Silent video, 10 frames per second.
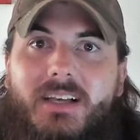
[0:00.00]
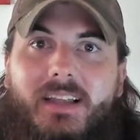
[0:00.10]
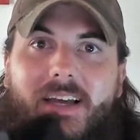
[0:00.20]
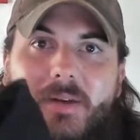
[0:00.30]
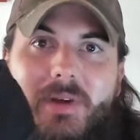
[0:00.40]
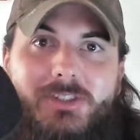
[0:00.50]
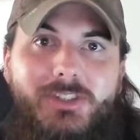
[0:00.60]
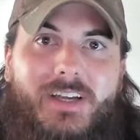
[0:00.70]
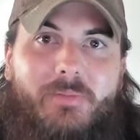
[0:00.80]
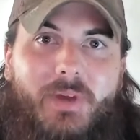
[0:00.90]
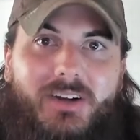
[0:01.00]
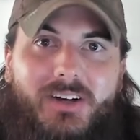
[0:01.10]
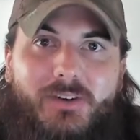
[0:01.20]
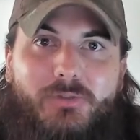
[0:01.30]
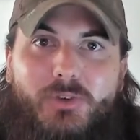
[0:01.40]
like I mentioned, I've been
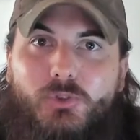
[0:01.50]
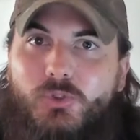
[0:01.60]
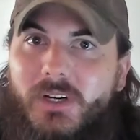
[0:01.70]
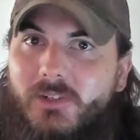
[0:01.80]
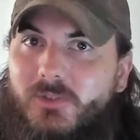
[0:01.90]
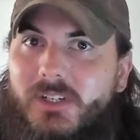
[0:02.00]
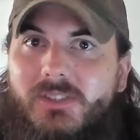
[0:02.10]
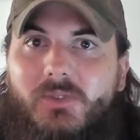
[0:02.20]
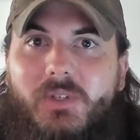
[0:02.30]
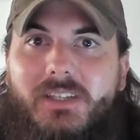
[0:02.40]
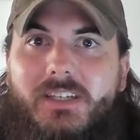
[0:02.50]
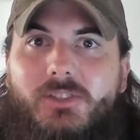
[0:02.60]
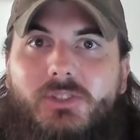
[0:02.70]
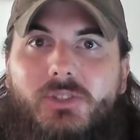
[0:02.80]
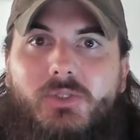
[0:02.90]
on a few trail runs with these
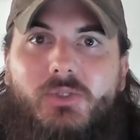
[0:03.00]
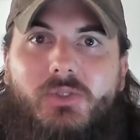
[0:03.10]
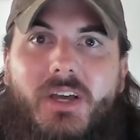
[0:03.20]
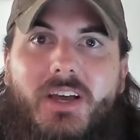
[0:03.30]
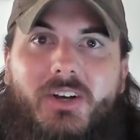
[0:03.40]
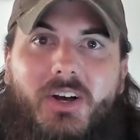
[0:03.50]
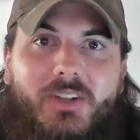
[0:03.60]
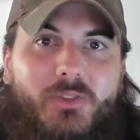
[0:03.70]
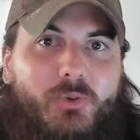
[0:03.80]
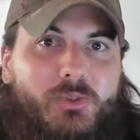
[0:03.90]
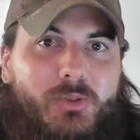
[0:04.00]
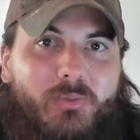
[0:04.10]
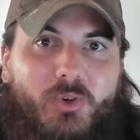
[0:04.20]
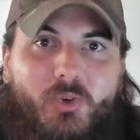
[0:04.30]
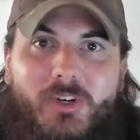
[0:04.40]
shoes, gone through
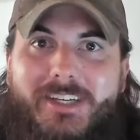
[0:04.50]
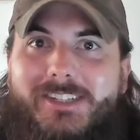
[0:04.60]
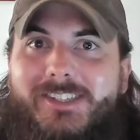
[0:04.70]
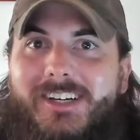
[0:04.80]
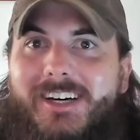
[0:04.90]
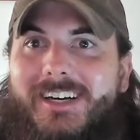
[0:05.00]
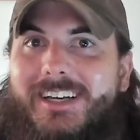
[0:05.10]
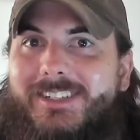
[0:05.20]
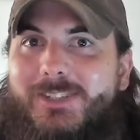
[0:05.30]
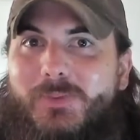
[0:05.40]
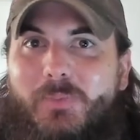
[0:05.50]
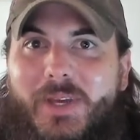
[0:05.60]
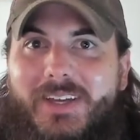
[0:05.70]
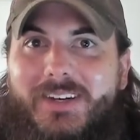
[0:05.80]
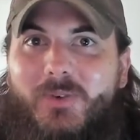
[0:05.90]
some creeks, uh, and just
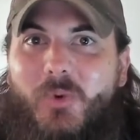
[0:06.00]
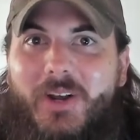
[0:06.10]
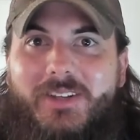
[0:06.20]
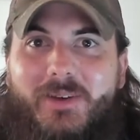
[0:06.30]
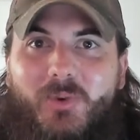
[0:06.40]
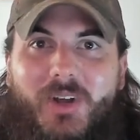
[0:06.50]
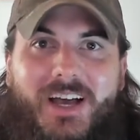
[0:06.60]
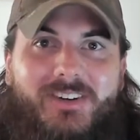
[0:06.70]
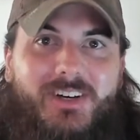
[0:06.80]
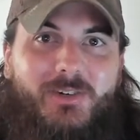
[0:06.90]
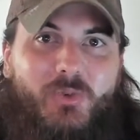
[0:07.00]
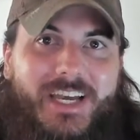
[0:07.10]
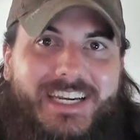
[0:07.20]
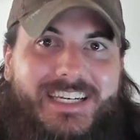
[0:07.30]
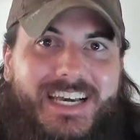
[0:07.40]
been wearing them around on
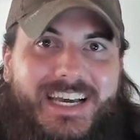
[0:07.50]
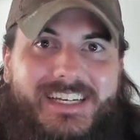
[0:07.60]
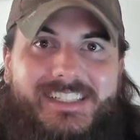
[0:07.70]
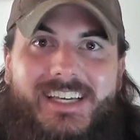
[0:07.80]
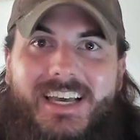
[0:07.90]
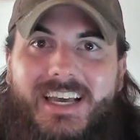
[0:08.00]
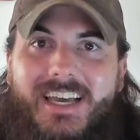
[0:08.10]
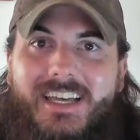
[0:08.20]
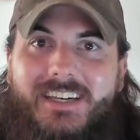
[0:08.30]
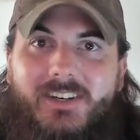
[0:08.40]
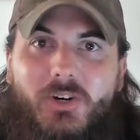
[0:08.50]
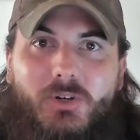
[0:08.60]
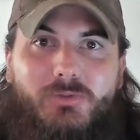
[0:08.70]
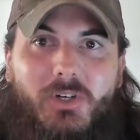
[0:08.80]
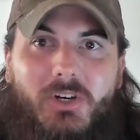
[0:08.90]
rainy days. And
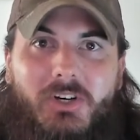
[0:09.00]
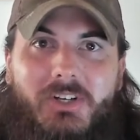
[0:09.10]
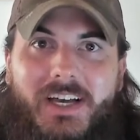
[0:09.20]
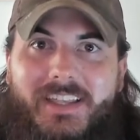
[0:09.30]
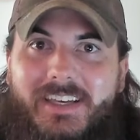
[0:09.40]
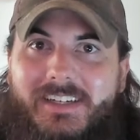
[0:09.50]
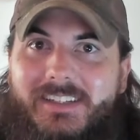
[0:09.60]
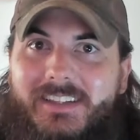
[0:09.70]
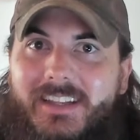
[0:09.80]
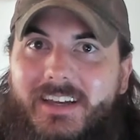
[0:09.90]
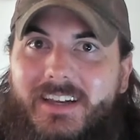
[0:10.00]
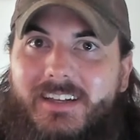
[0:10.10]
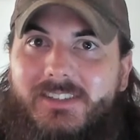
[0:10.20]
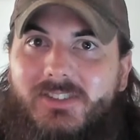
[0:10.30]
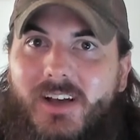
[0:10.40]
overall, I think the
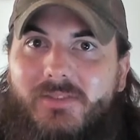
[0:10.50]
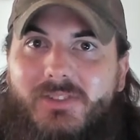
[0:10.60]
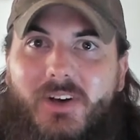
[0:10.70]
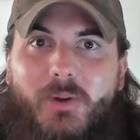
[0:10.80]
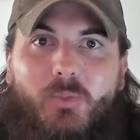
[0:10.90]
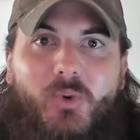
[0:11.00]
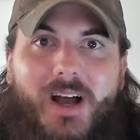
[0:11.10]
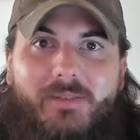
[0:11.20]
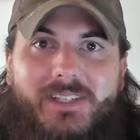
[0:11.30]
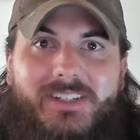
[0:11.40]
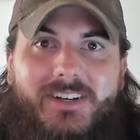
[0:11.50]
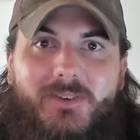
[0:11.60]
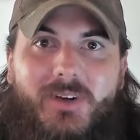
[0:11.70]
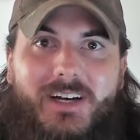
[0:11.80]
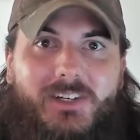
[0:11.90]
Softstar promise
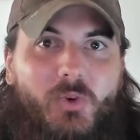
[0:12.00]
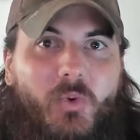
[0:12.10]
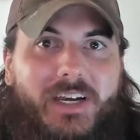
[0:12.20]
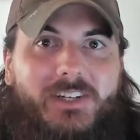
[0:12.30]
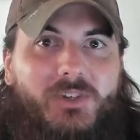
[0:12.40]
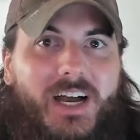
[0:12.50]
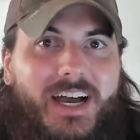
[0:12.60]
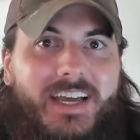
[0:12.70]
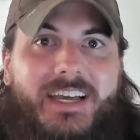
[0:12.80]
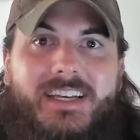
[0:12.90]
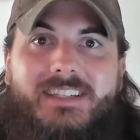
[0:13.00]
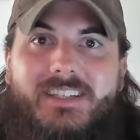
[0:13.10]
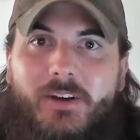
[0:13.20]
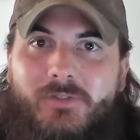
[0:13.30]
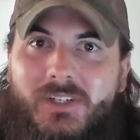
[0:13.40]
here around quick dry
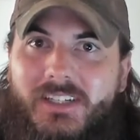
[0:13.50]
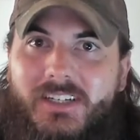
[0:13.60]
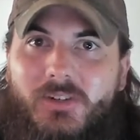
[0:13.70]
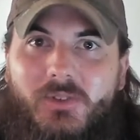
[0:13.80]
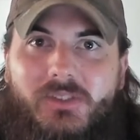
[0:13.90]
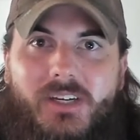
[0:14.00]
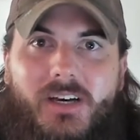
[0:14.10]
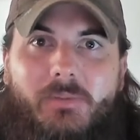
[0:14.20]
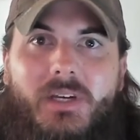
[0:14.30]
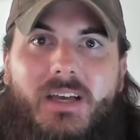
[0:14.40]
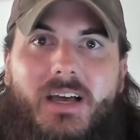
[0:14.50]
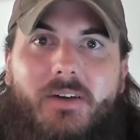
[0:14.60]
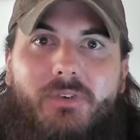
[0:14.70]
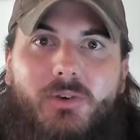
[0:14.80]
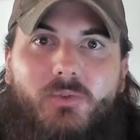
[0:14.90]
definitely holds up. I
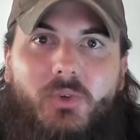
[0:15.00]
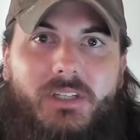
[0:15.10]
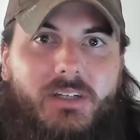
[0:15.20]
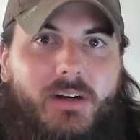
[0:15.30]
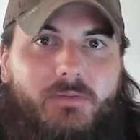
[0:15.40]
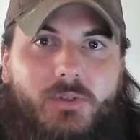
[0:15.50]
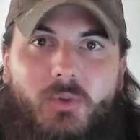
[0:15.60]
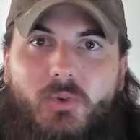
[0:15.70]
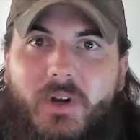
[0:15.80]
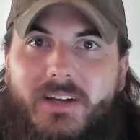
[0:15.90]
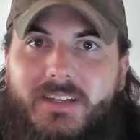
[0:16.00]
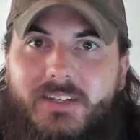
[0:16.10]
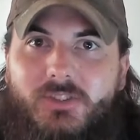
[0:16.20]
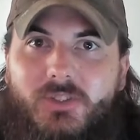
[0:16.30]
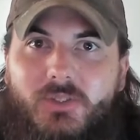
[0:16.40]
felt really comfortable wearing
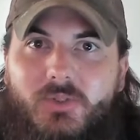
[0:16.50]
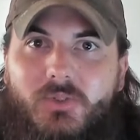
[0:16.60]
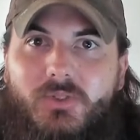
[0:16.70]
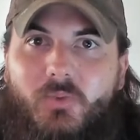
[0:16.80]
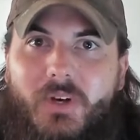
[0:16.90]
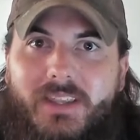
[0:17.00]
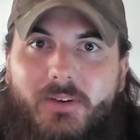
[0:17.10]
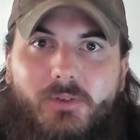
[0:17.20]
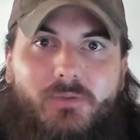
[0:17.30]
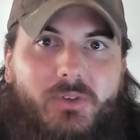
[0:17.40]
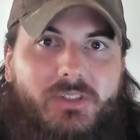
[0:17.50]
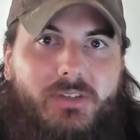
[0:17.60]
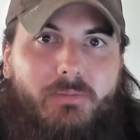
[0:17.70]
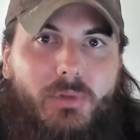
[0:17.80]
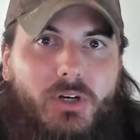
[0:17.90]
these shoes when they were fully
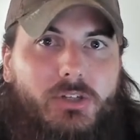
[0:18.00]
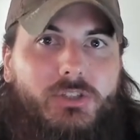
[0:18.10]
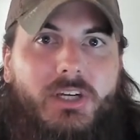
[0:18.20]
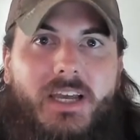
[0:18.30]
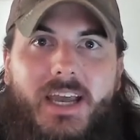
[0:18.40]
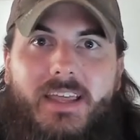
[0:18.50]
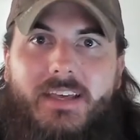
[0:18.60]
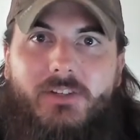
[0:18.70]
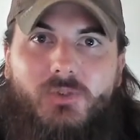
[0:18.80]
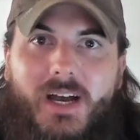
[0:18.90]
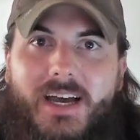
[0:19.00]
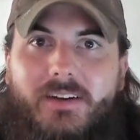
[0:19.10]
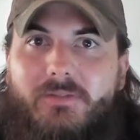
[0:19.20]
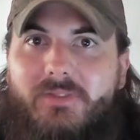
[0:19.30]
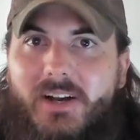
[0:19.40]
submerged and they
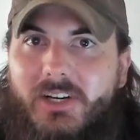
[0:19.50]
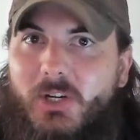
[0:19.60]
dried very